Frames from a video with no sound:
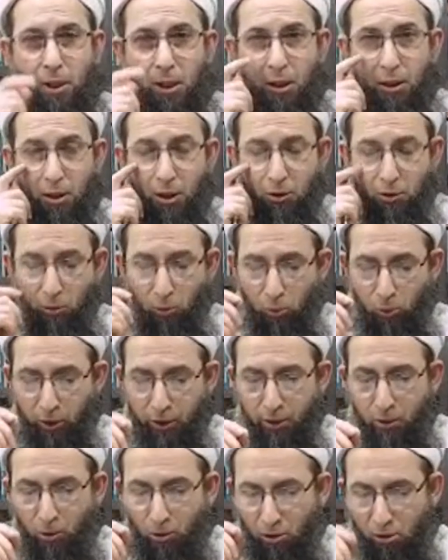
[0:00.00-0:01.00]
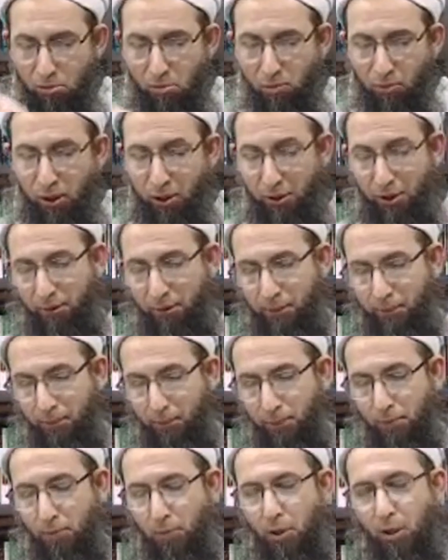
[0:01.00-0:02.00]
Now the word ghumma
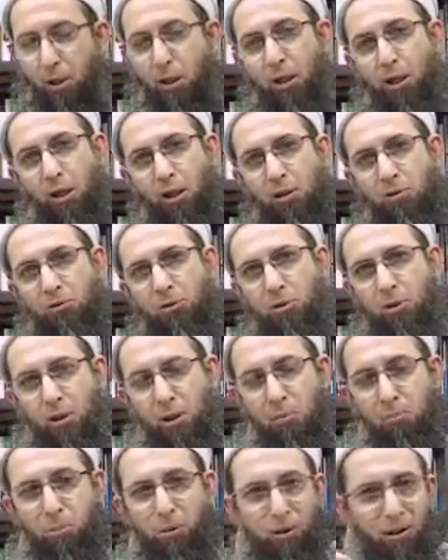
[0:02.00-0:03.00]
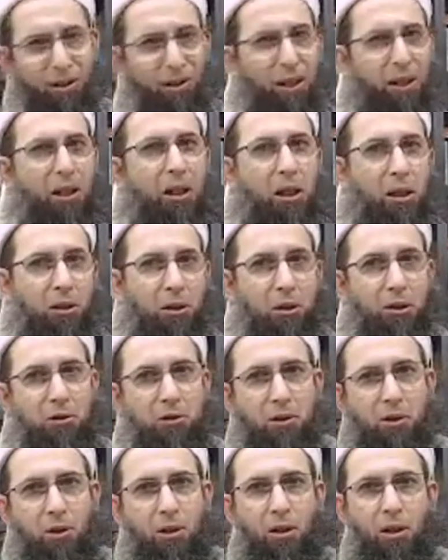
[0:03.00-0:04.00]
is implying in it
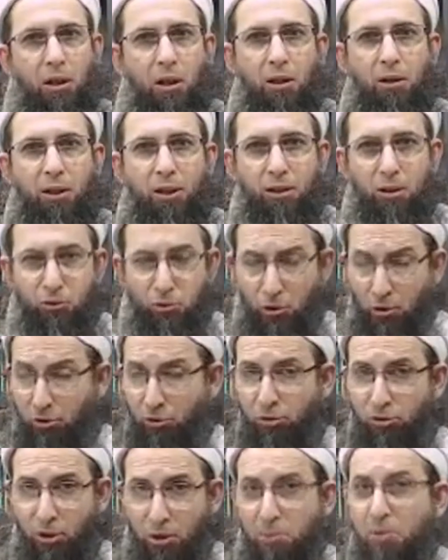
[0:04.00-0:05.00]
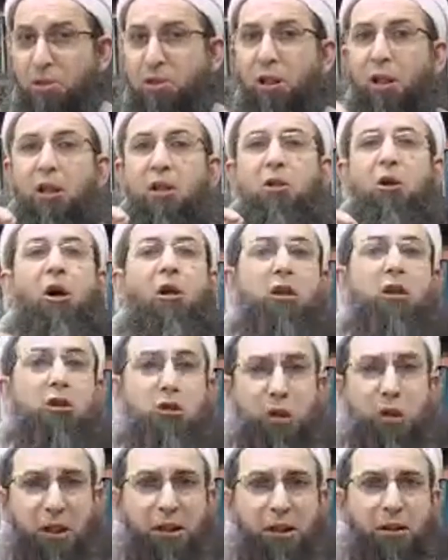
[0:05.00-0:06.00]
that Rasulullah is
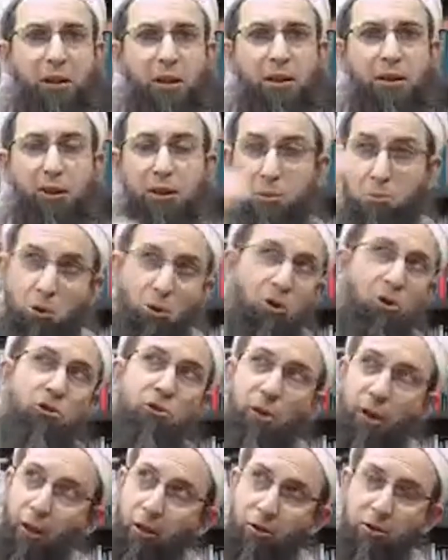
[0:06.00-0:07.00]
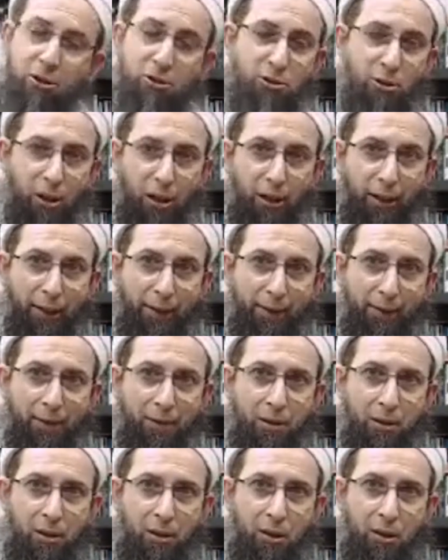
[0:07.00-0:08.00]
acknowledging that the moon is there on the sky.
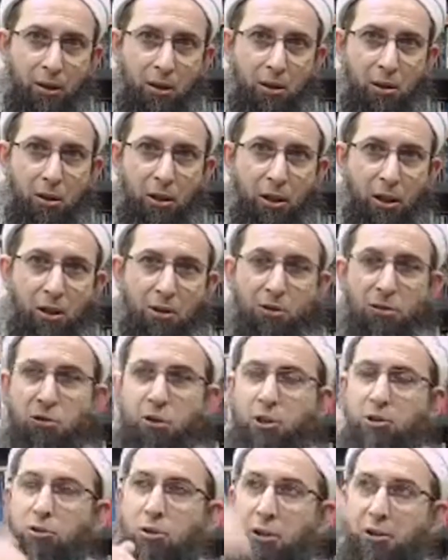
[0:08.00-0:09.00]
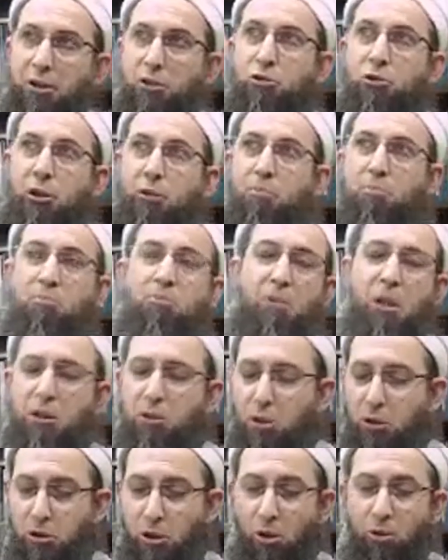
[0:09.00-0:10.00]
It's just not. It's not.
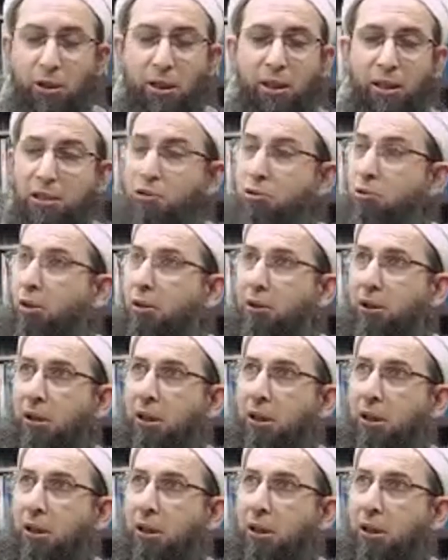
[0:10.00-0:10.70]
The only thing is not.